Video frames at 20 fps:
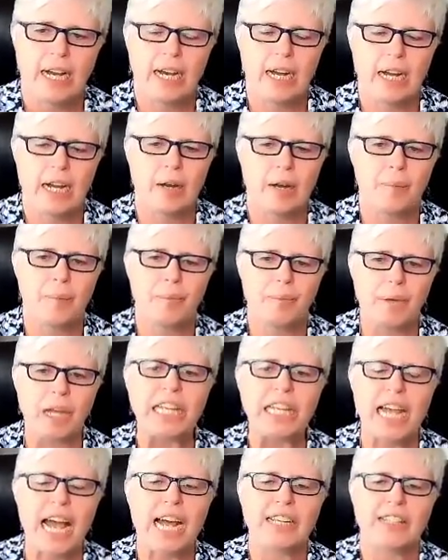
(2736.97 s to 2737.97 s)
Um,
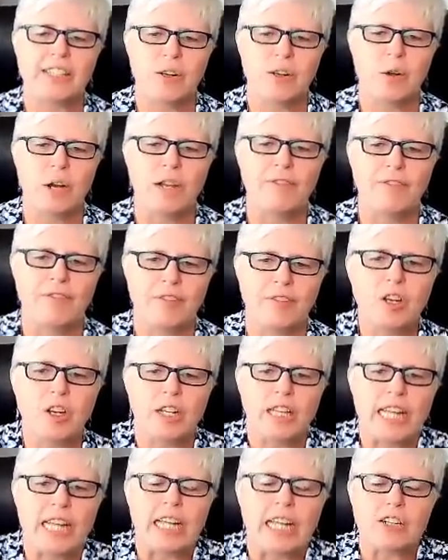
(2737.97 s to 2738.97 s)
but yeah, so if
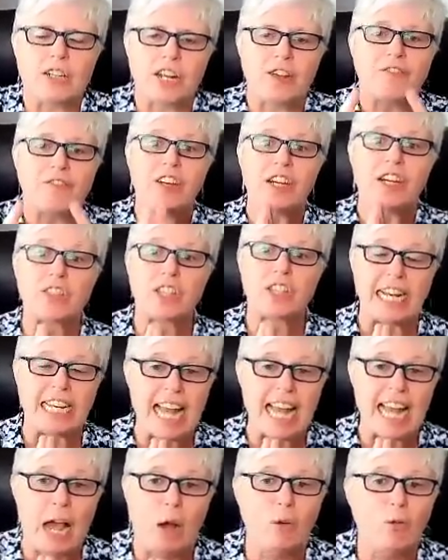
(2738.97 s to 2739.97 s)
you're the energy feels like
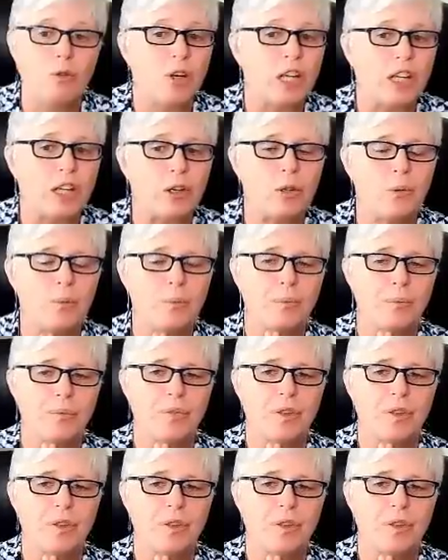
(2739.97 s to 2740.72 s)
now for you.